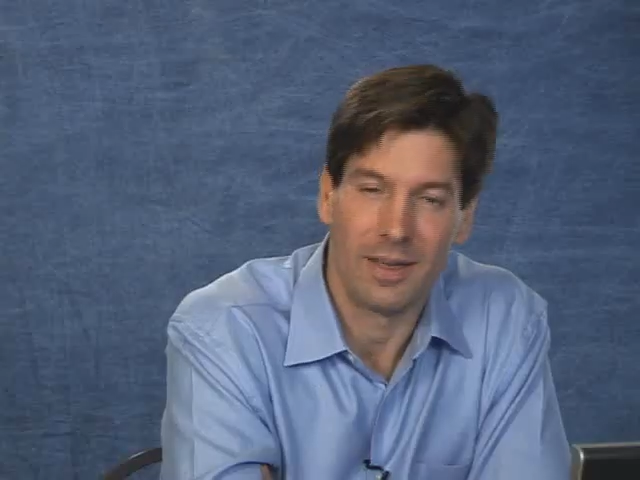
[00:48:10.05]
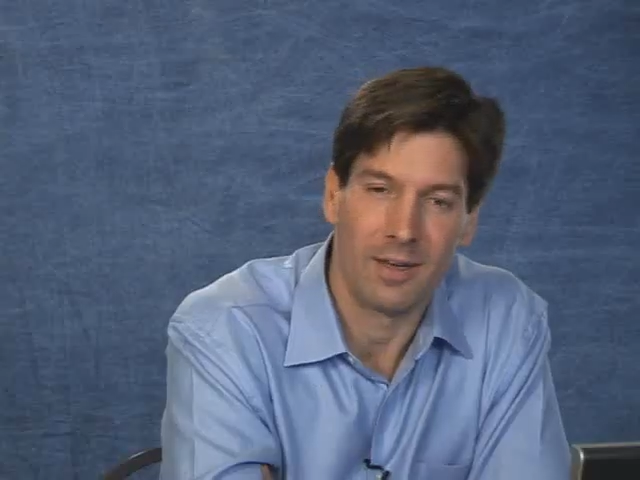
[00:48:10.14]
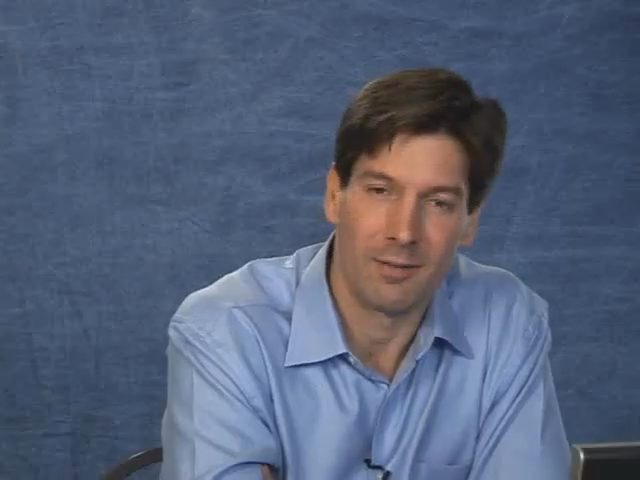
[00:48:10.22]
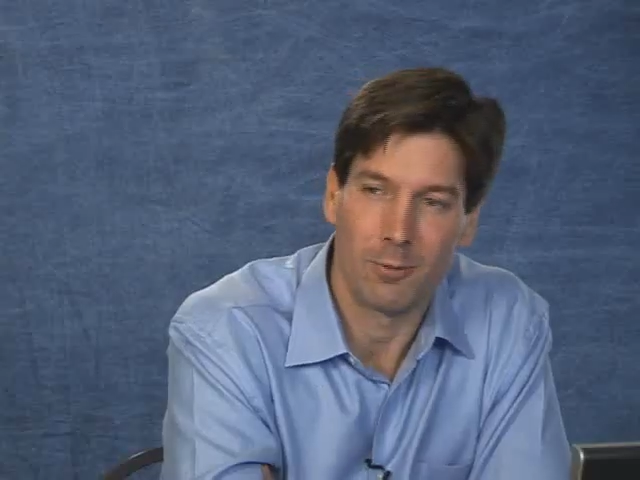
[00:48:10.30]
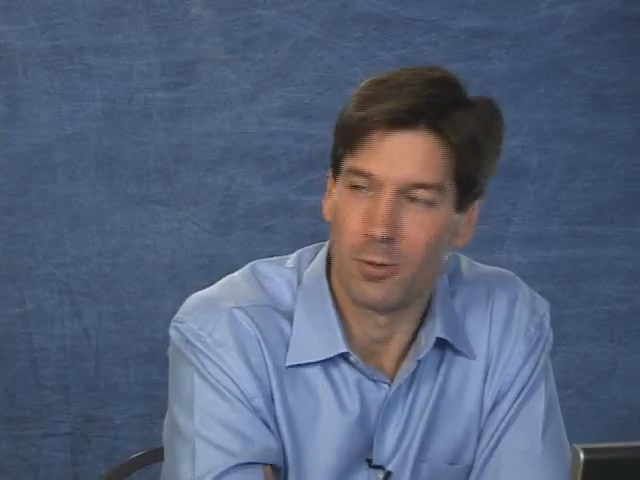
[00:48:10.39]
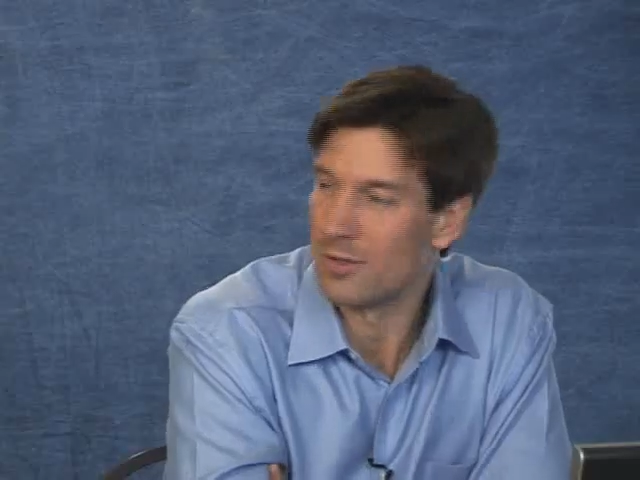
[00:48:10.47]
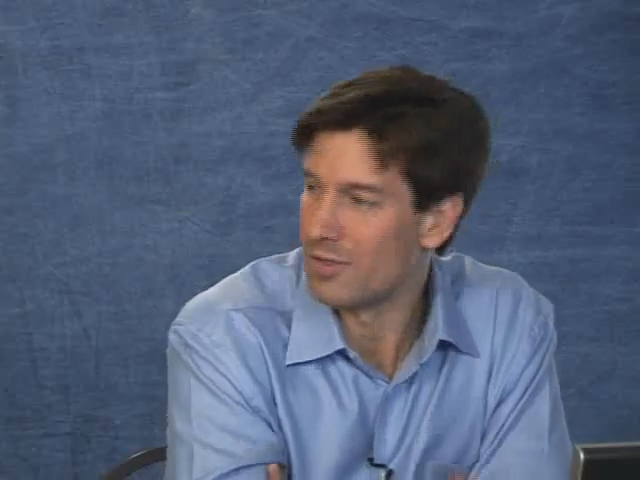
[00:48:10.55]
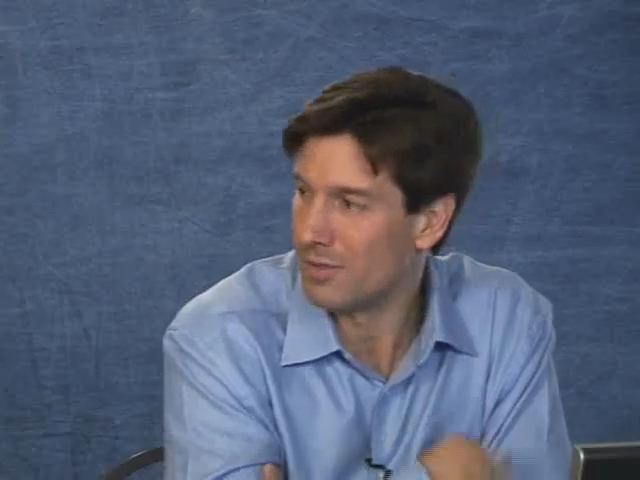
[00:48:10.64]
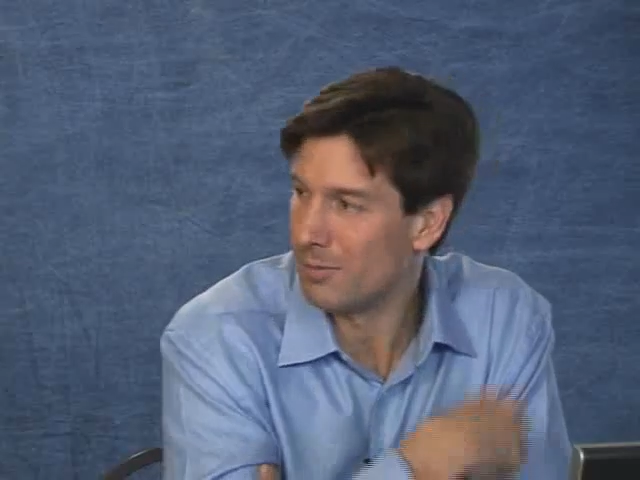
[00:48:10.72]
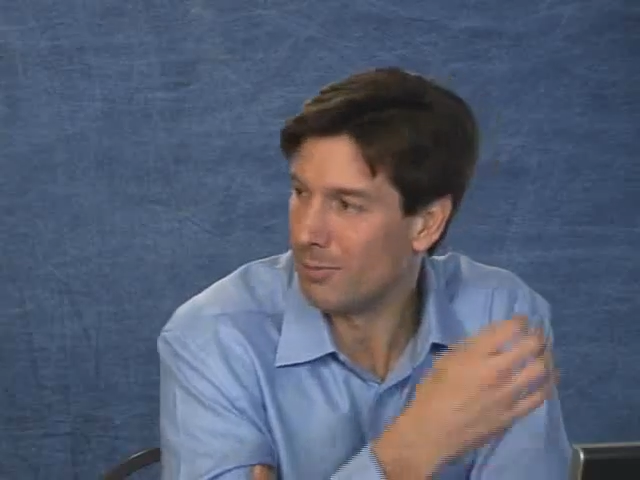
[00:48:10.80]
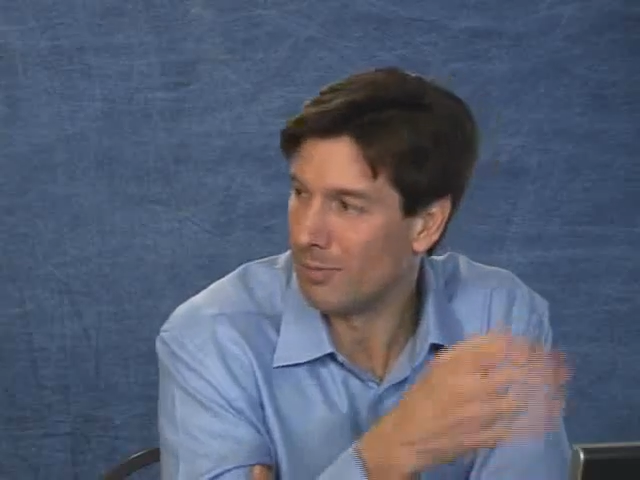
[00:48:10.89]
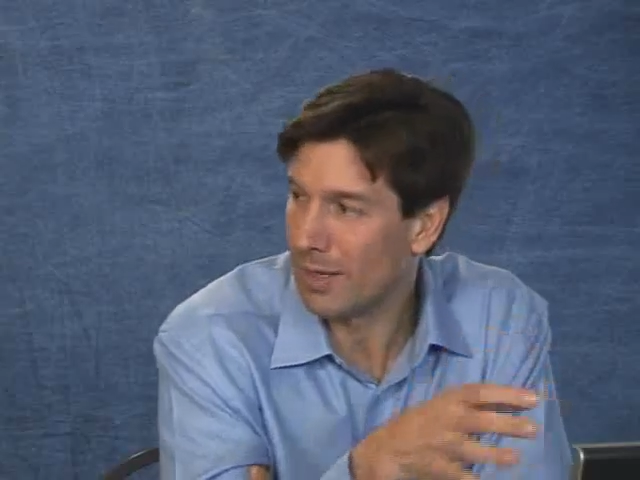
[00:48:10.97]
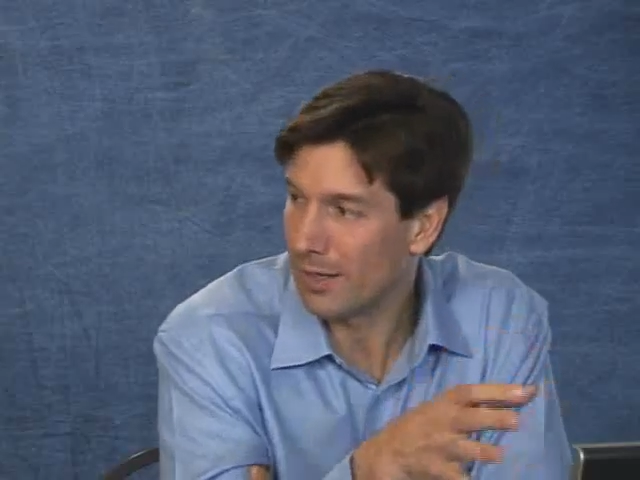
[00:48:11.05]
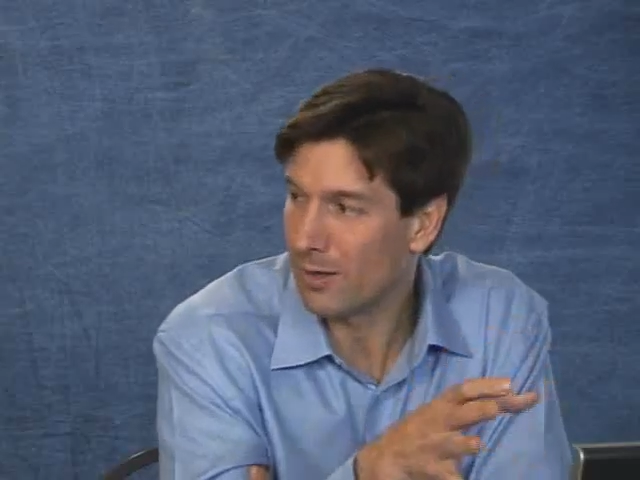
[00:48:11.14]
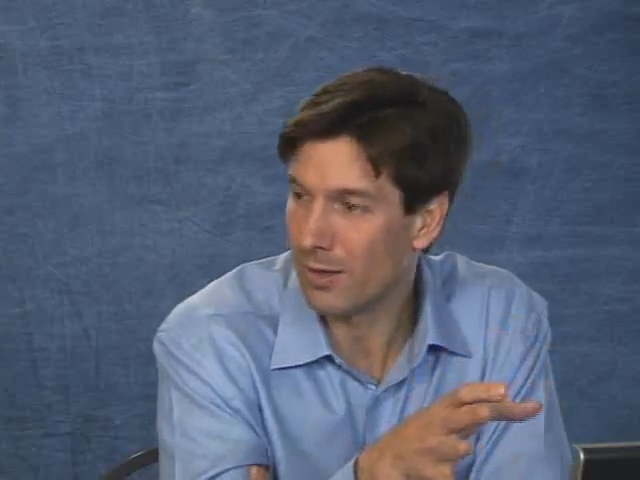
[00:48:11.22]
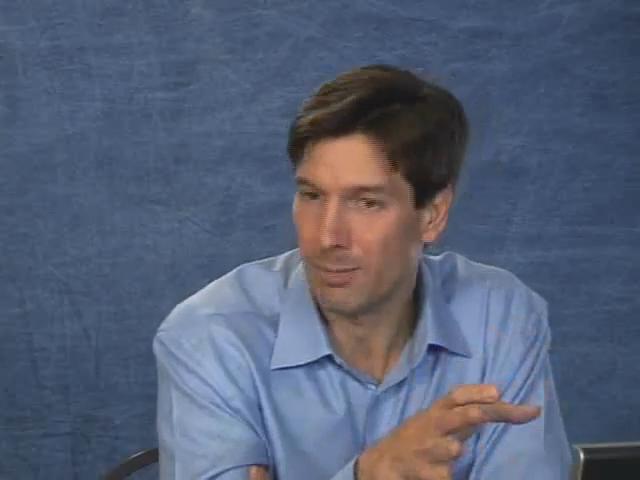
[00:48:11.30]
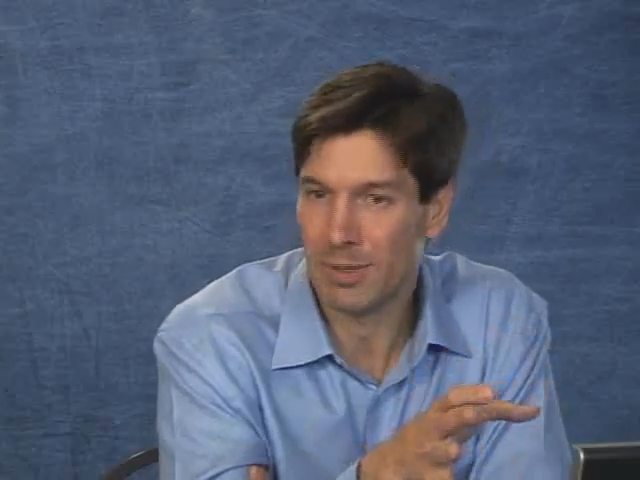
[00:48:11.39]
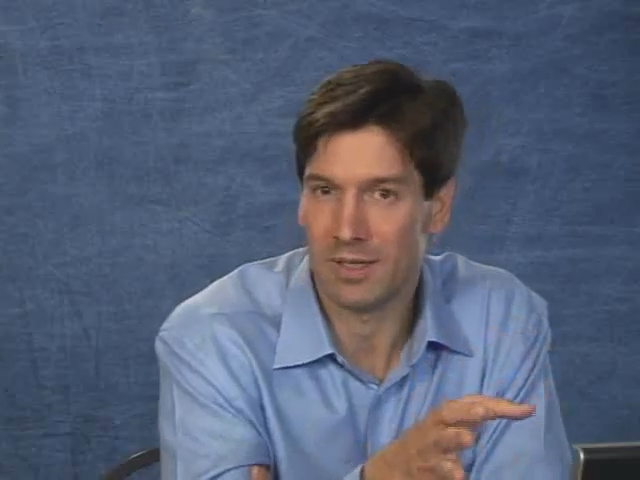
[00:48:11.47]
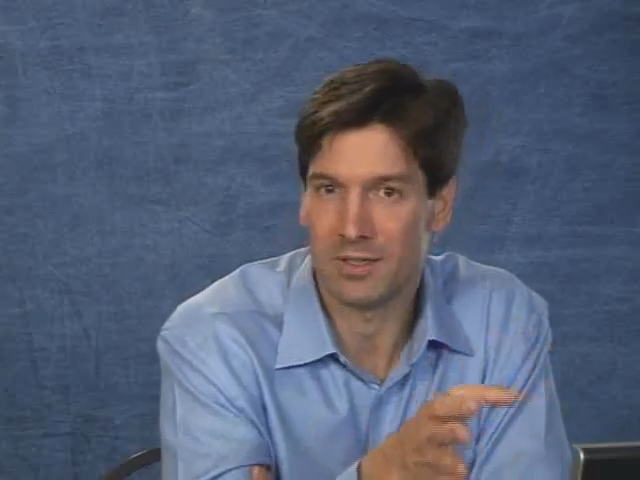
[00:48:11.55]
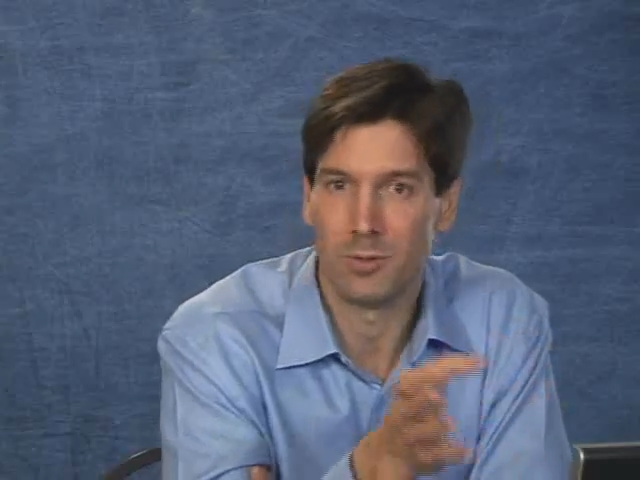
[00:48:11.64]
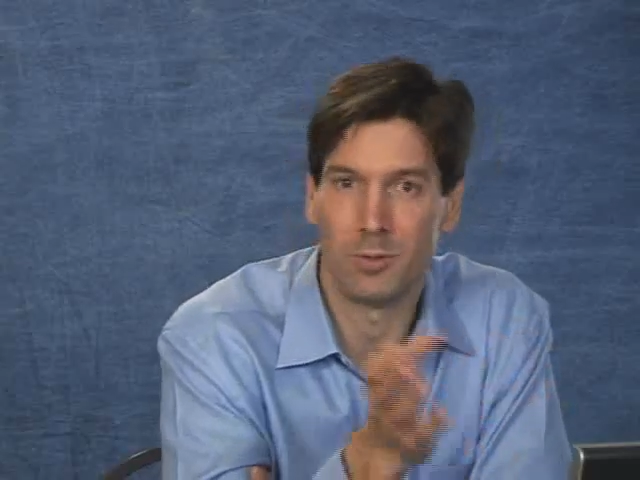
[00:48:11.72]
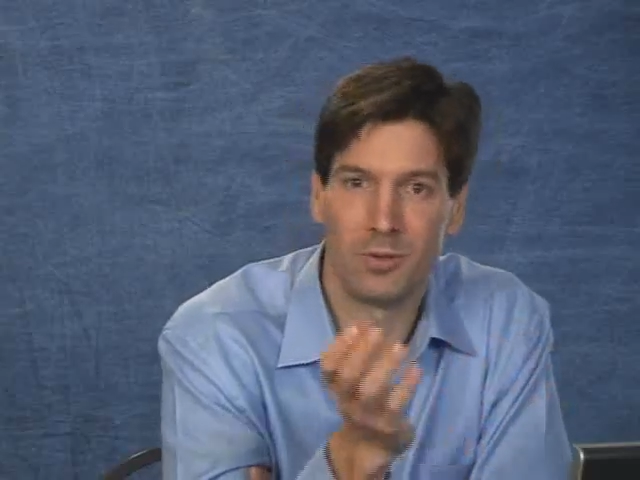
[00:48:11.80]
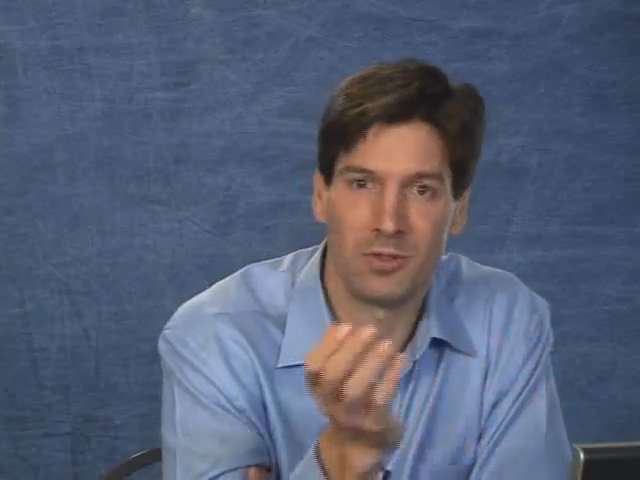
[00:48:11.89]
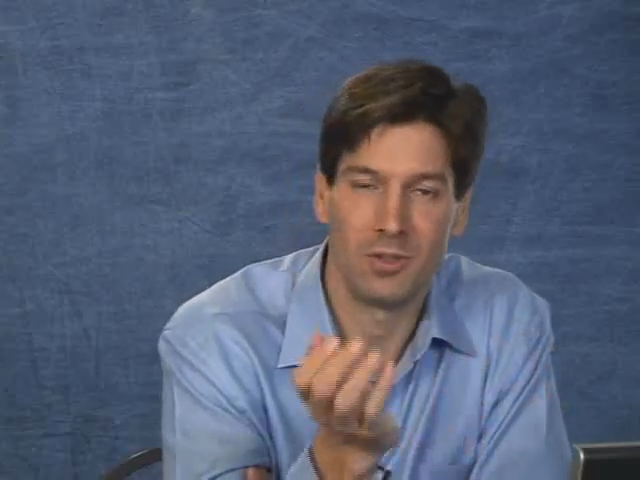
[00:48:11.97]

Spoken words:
And of course, like all the PS tools,